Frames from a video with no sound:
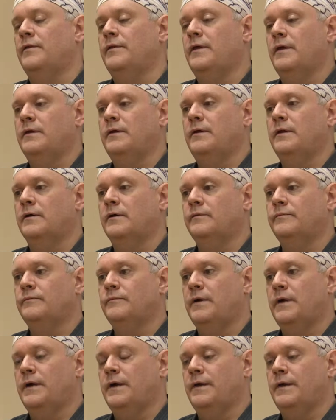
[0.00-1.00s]
That, you know,
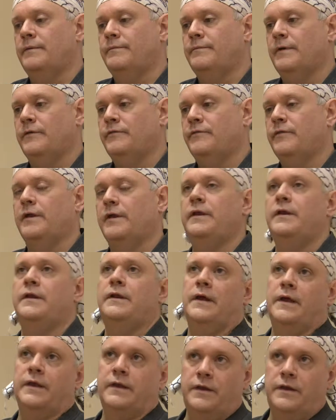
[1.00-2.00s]
I studied
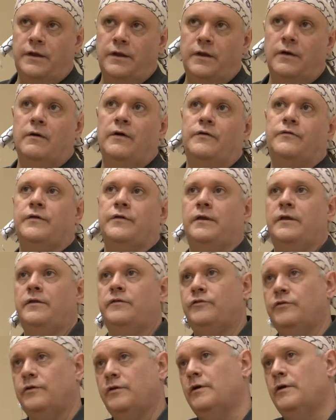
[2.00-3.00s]
in Aikido, I
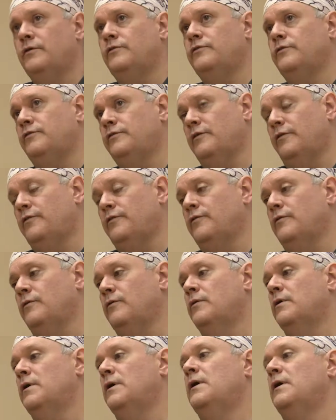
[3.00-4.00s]
studied Judo,
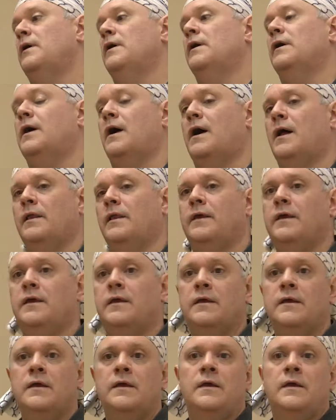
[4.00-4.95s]
Jiu-Jitsu, Kali.